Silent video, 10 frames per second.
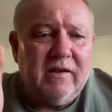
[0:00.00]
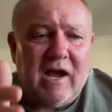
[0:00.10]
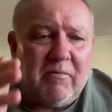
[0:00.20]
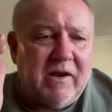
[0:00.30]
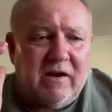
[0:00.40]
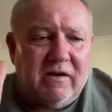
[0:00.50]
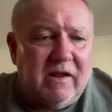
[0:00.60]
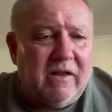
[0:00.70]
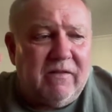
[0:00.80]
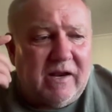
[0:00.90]
come in
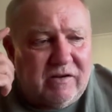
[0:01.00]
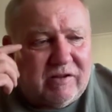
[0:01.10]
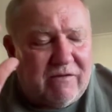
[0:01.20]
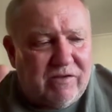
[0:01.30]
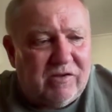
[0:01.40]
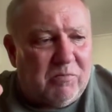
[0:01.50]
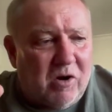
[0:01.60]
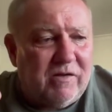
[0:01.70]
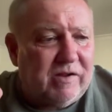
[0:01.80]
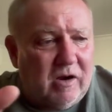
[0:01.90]
and they just have this
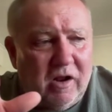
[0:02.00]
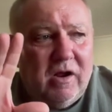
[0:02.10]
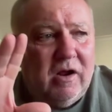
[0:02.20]
mindset.